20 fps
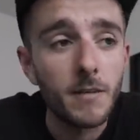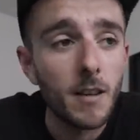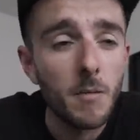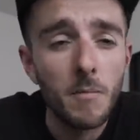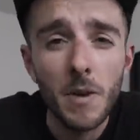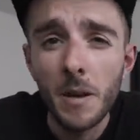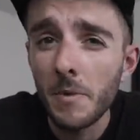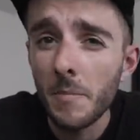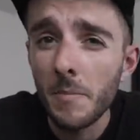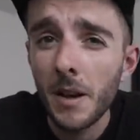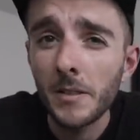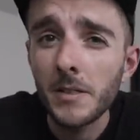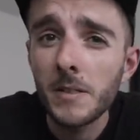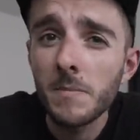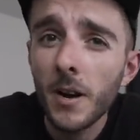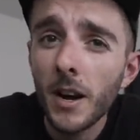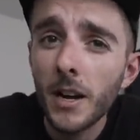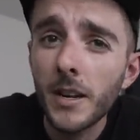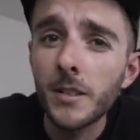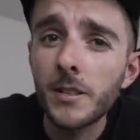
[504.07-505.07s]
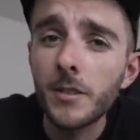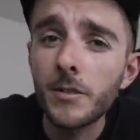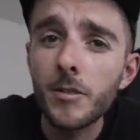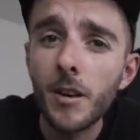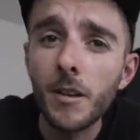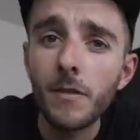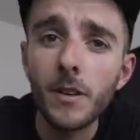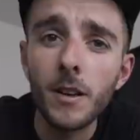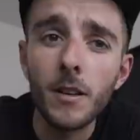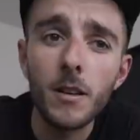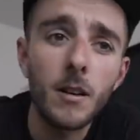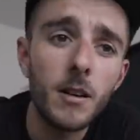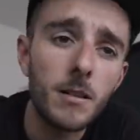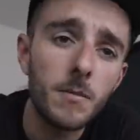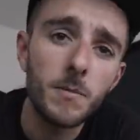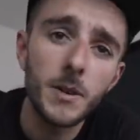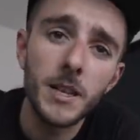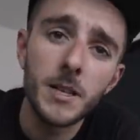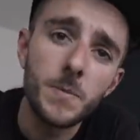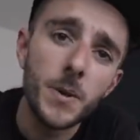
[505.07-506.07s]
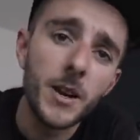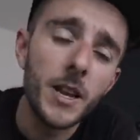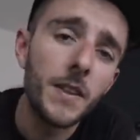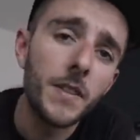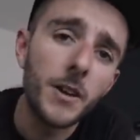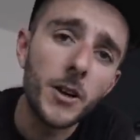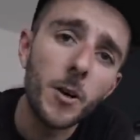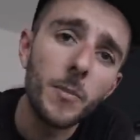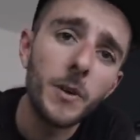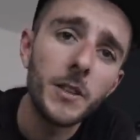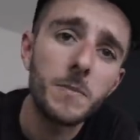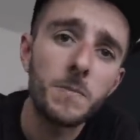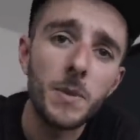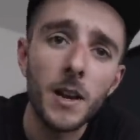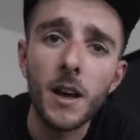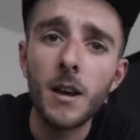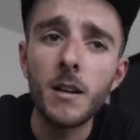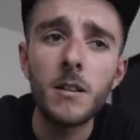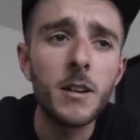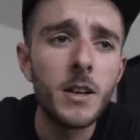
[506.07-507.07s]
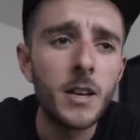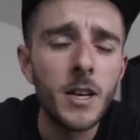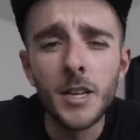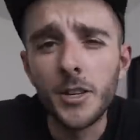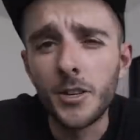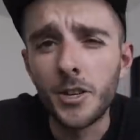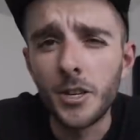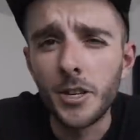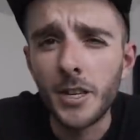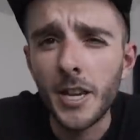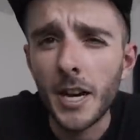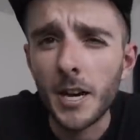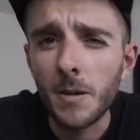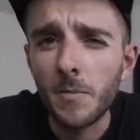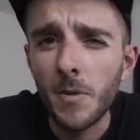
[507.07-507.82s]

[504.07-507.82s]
like maybe mountain bikers who travel a lot, please put it in the comments below. Should you take